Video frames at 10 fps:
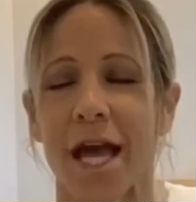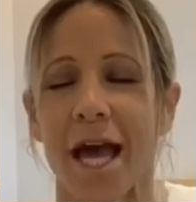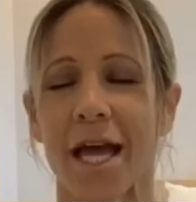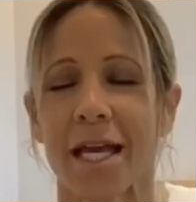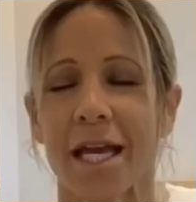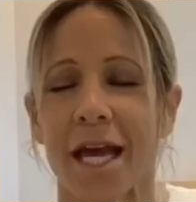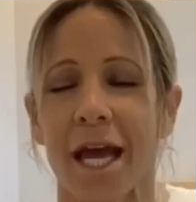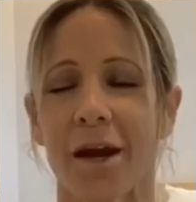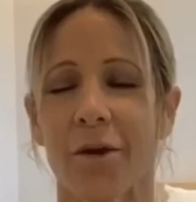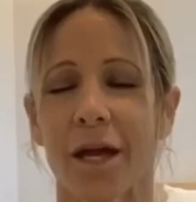any
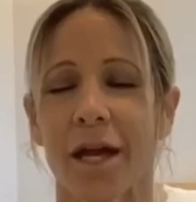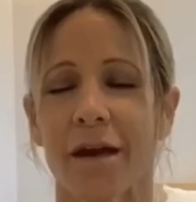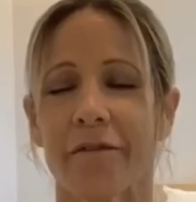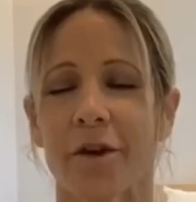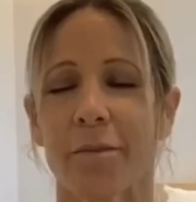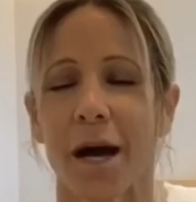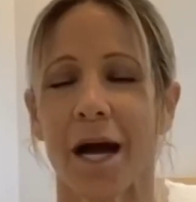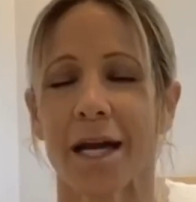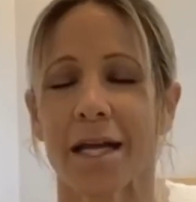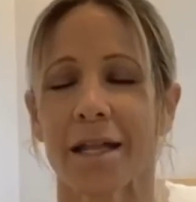area of your
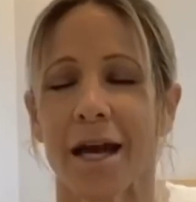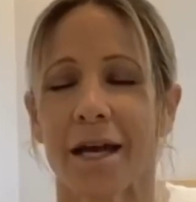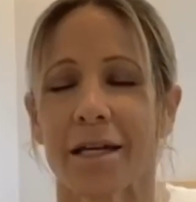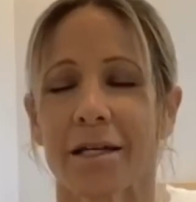body that